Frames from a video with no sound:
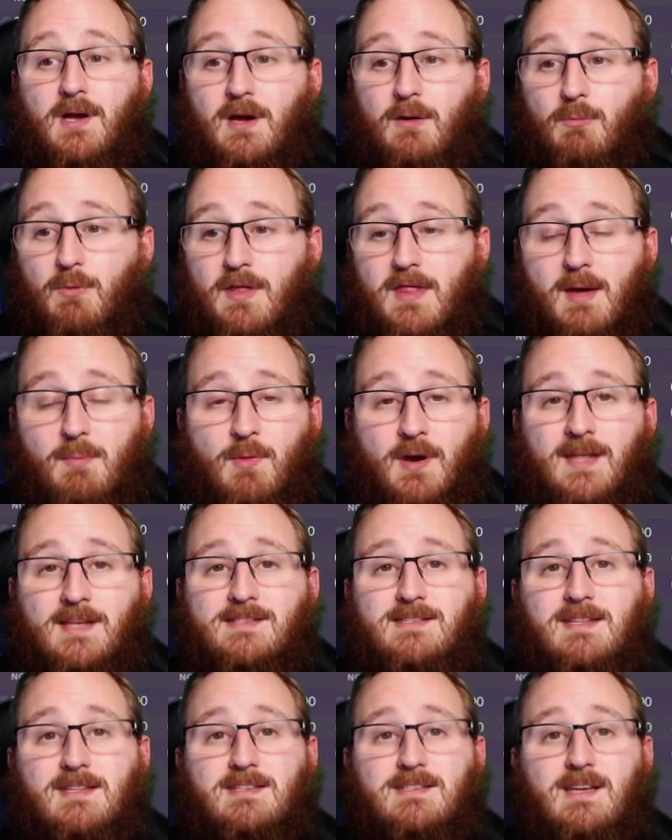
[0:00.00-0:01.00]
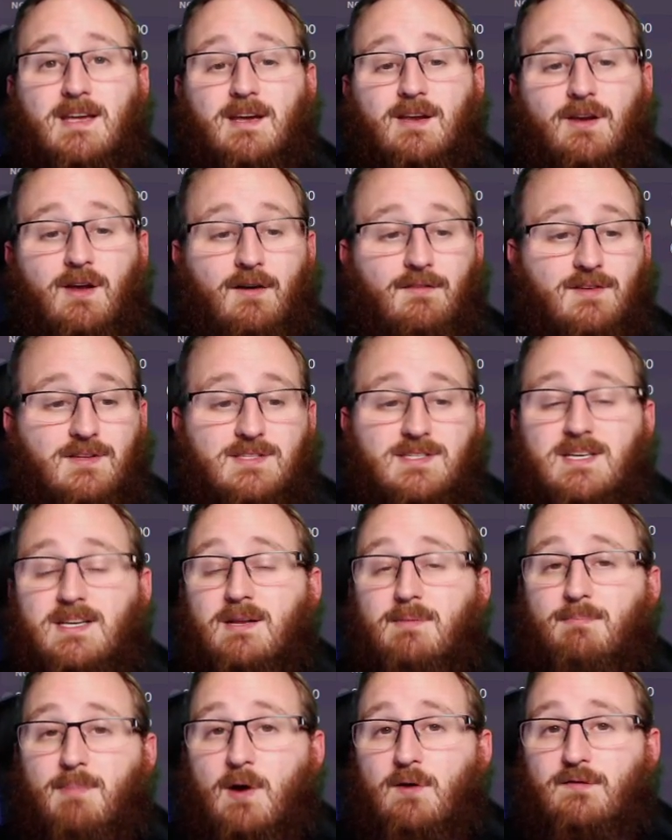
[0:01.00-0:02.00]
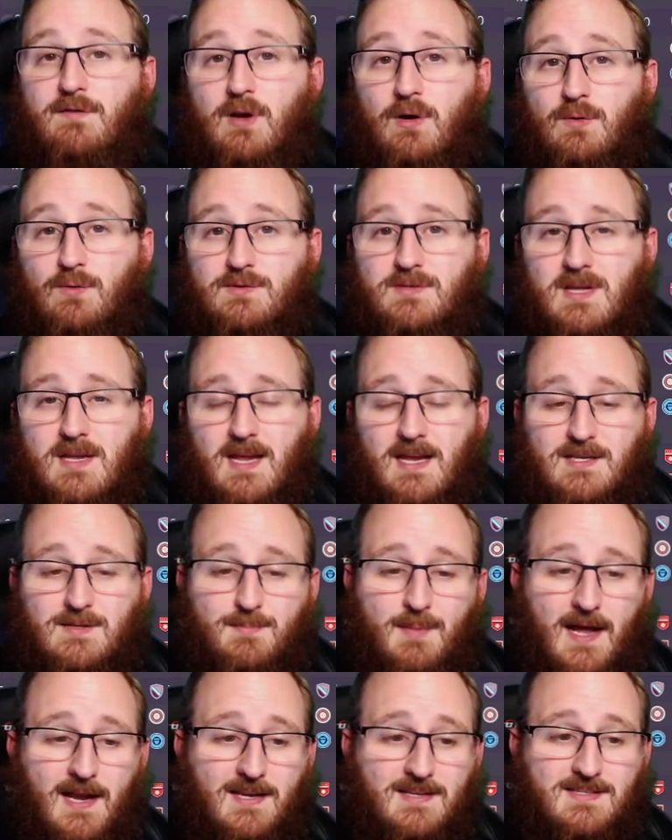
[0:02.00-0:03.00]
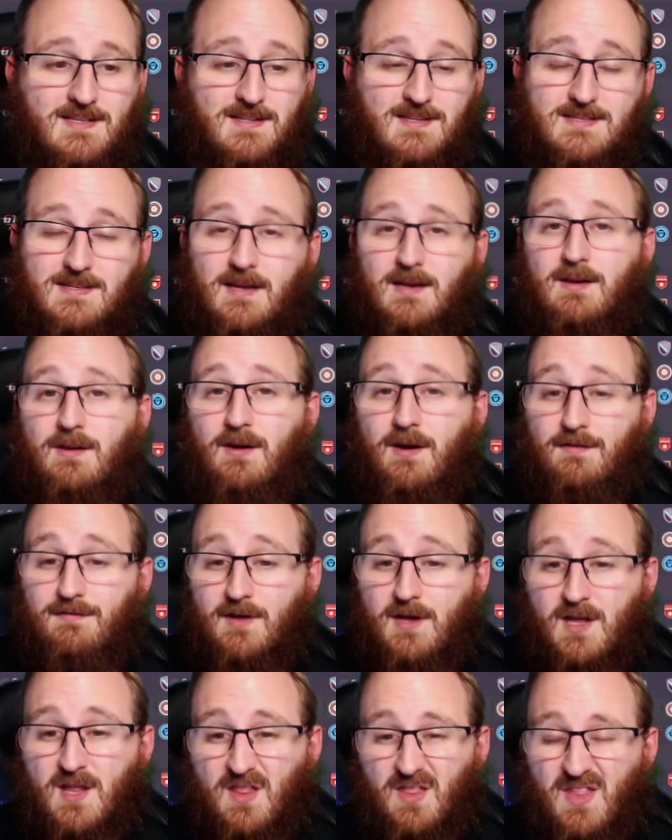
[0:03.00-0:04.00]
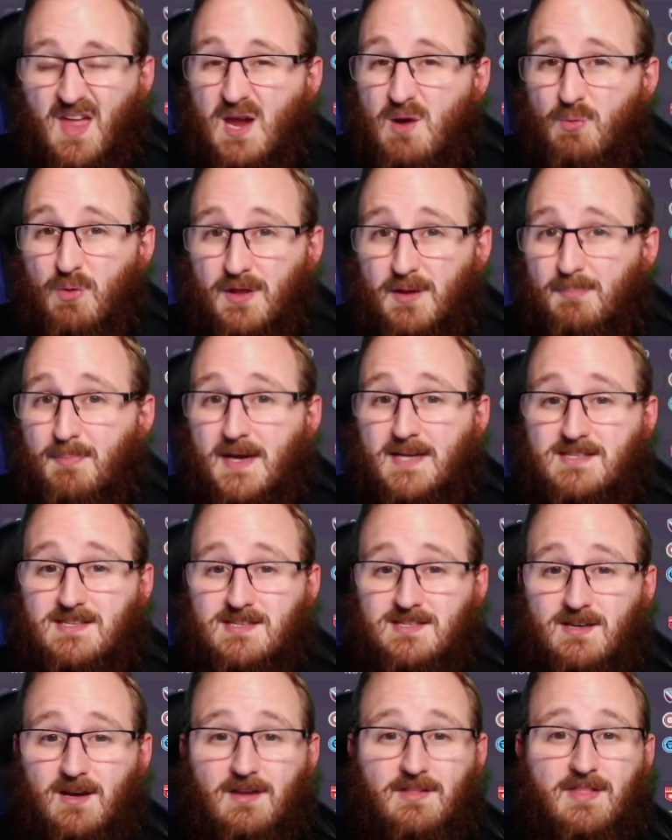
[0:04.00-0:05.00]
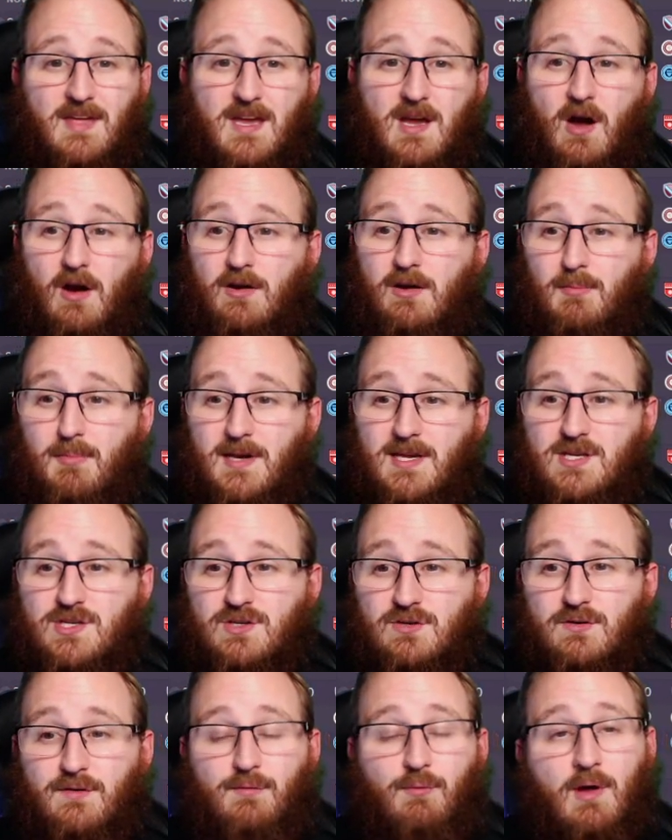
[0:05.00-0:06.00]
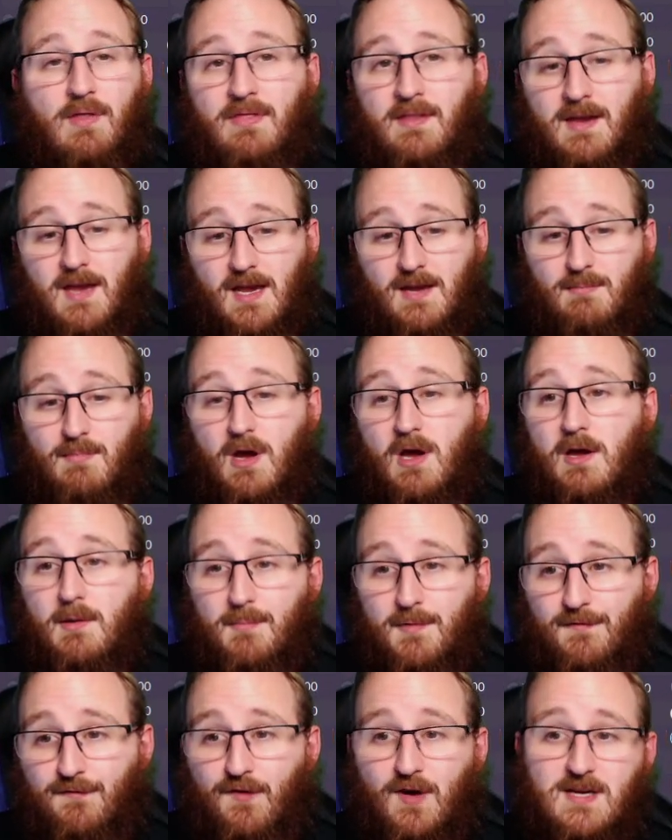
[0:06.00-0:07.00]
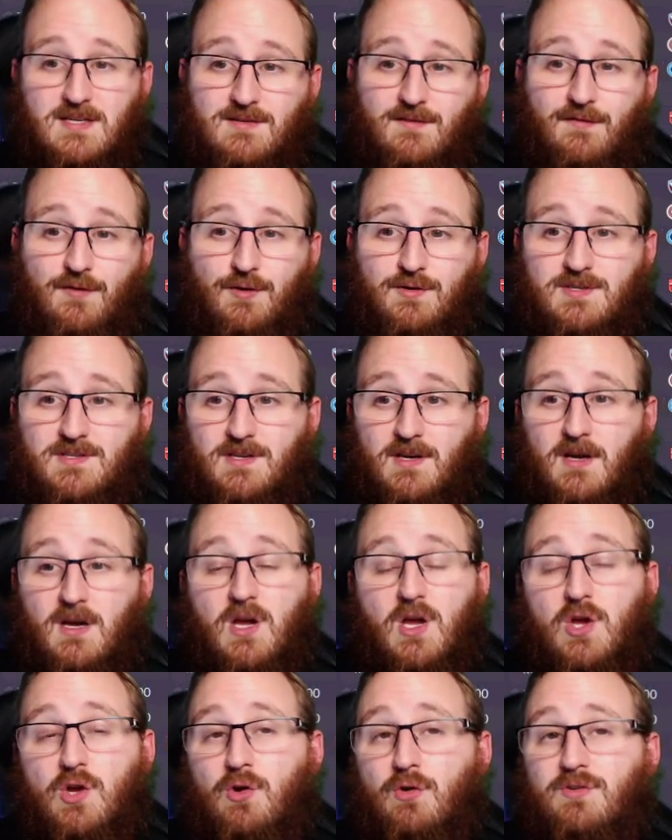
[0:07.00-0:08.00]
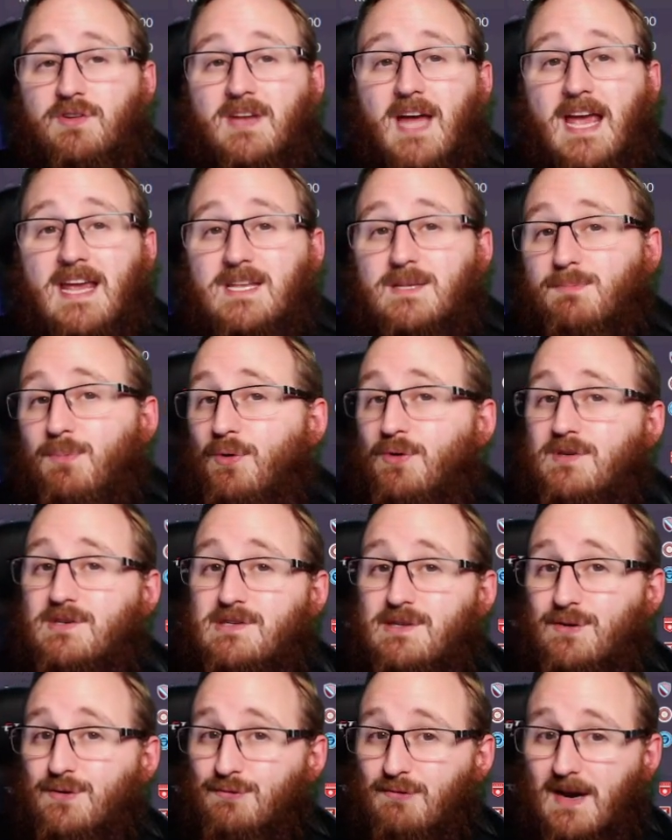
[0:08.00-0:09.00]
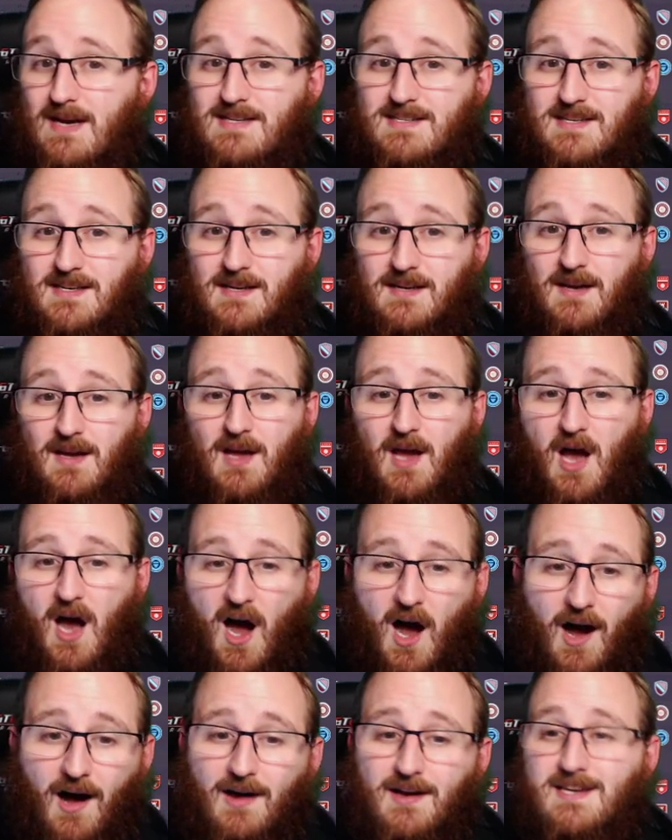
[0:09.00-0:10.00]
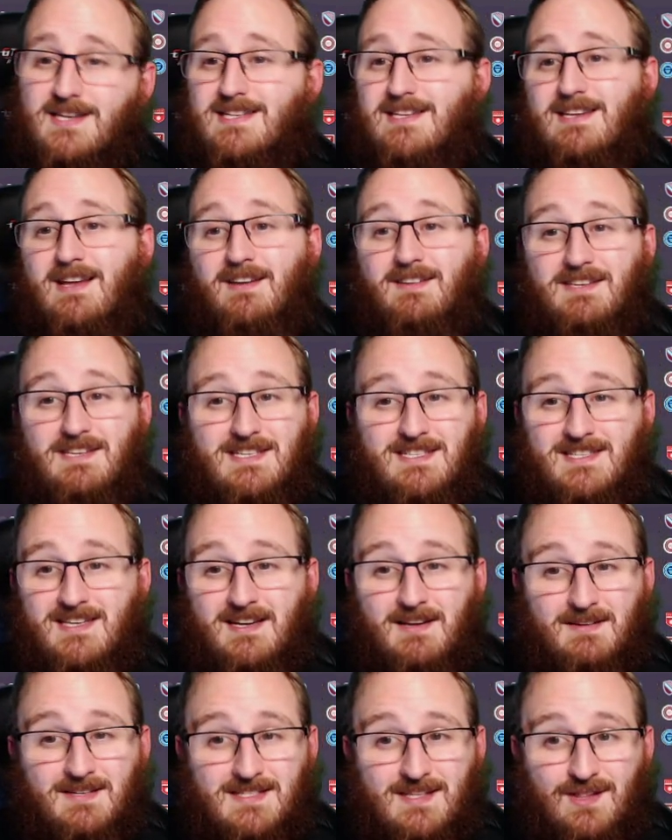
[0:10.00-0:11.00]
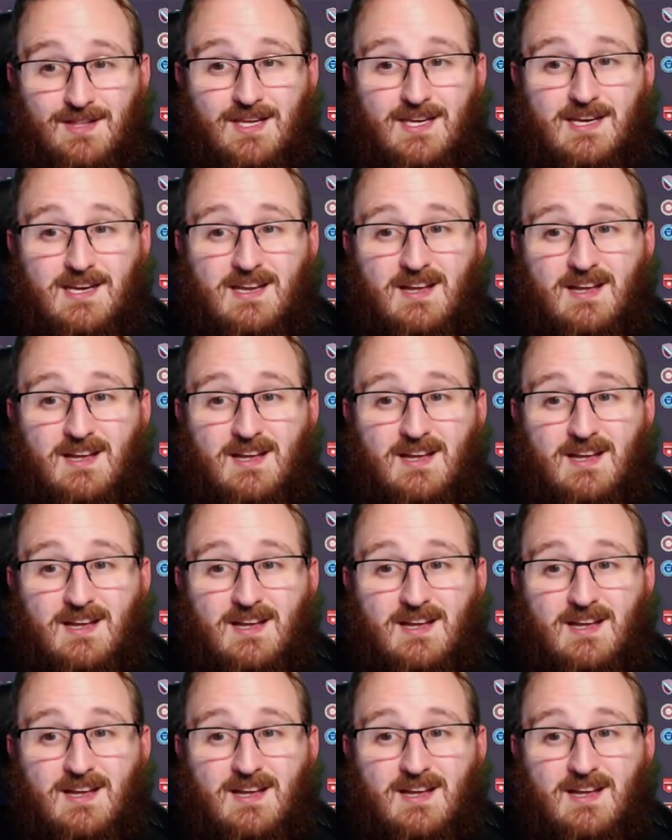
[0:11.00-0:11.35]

We then went into the second half, conceded both goals against Palace in the second half. They were the better side. They arguably should have won the game. But Fraser Forster got an 8.2 rating. I'm starting to think